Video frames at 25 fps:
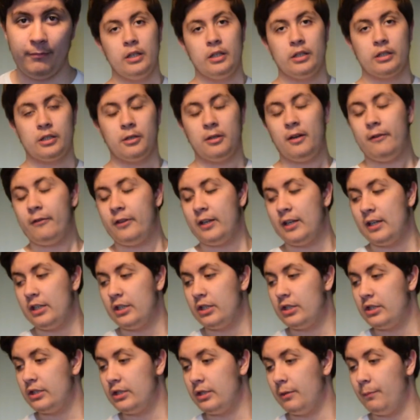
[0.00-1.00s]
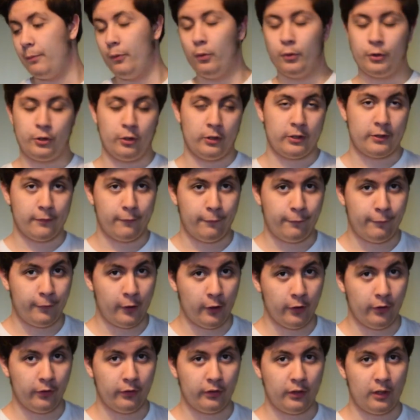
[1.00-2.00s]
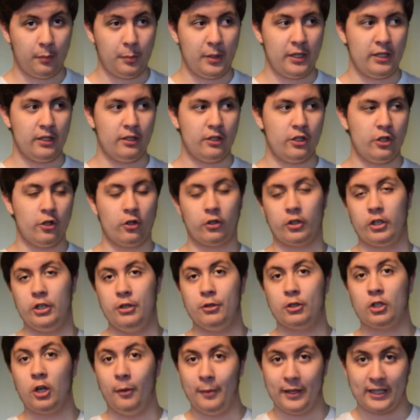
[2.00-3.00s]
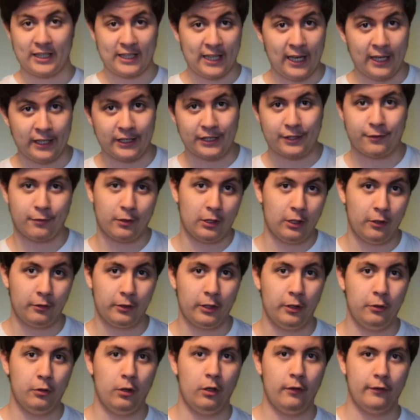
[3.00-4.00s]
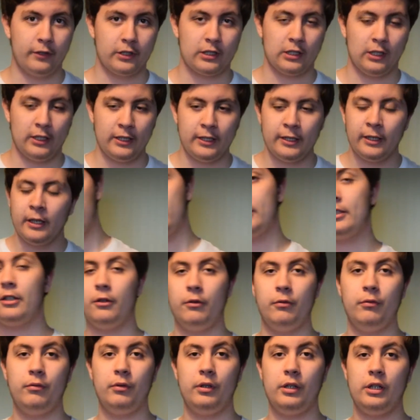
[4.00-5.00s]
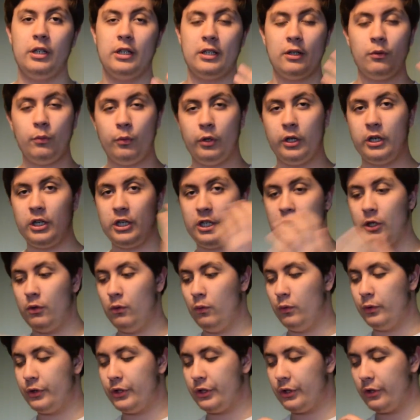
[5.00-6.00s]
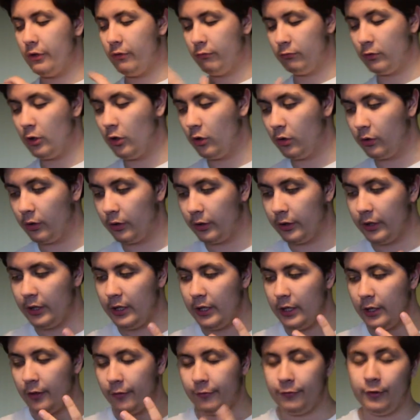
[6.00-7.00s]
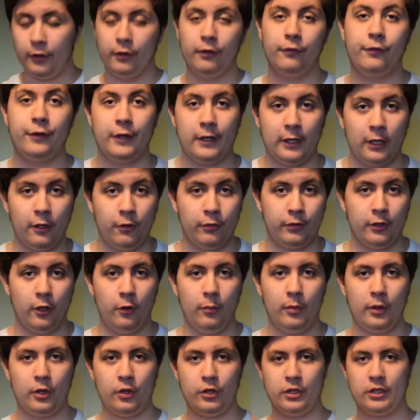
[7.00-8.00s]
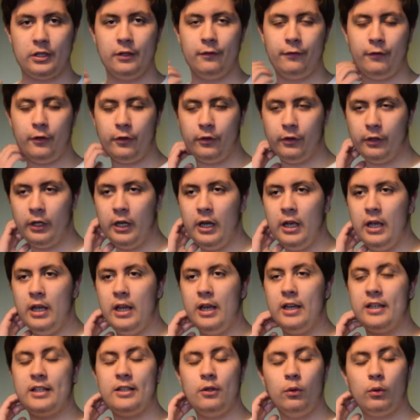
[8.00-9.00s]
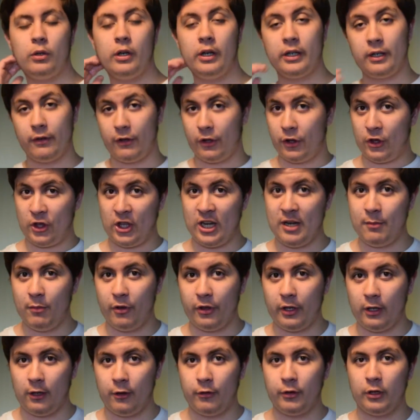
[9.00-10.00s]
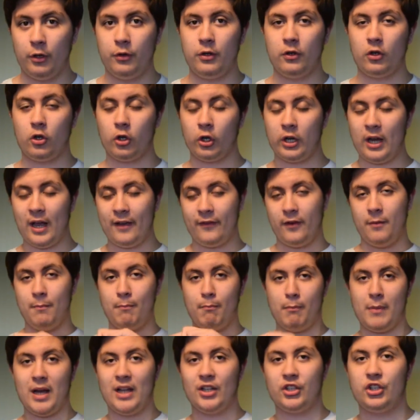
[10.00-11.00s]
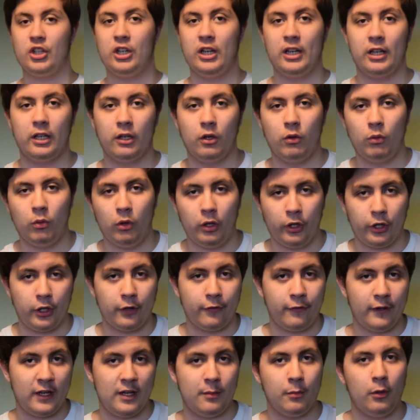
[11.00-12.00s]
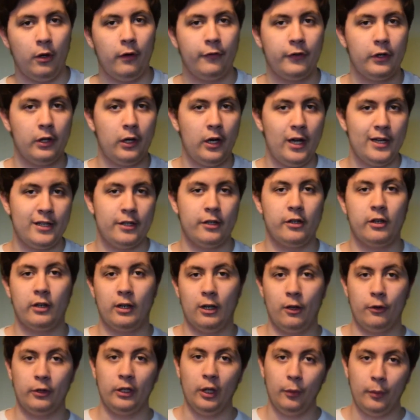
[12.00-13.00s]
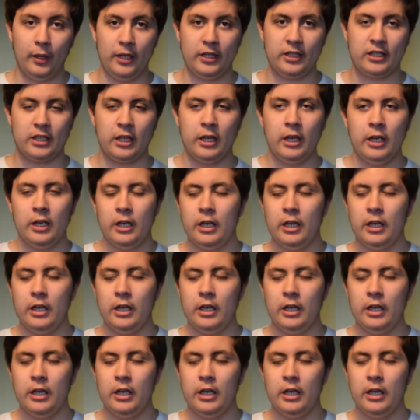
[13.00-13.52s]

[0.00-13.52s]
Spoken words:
So another thing is poor choice of font. I mean, you're not going to use Comic Sans for a logo, obviously, so you don't want to use the wrong font for your logo, because the font is still kind of the theme of the logo. You've got to have it matching what your theme of your ident and logo is.